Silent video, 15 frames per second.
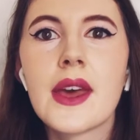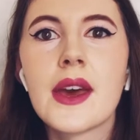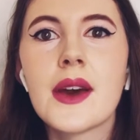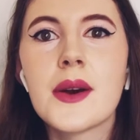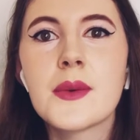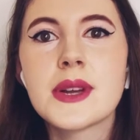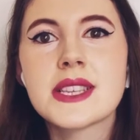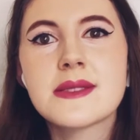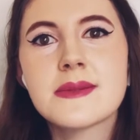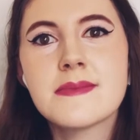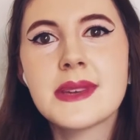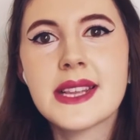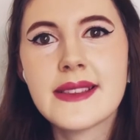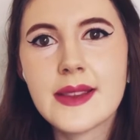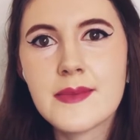which
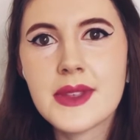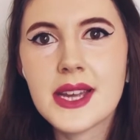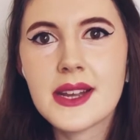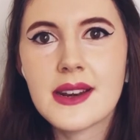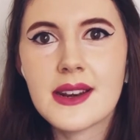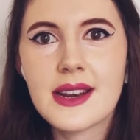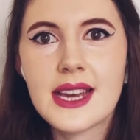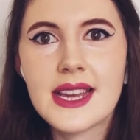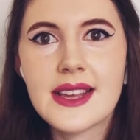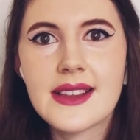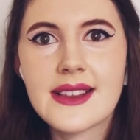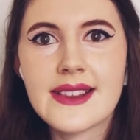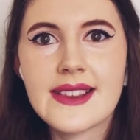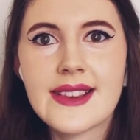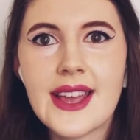means something like
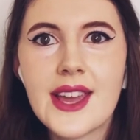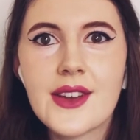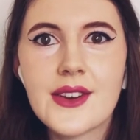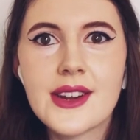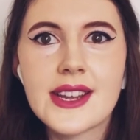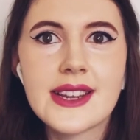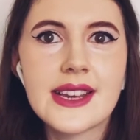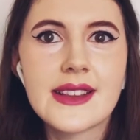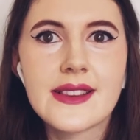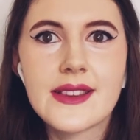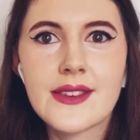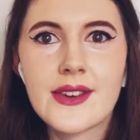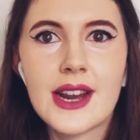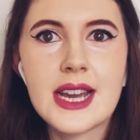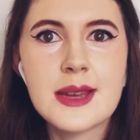sacred
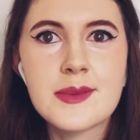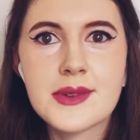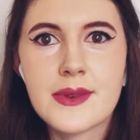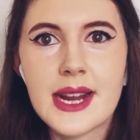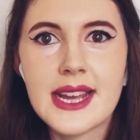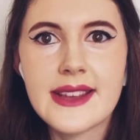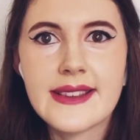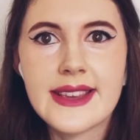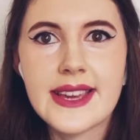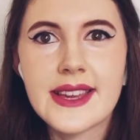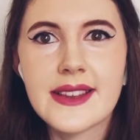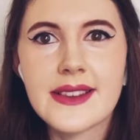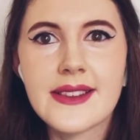inscribed writing.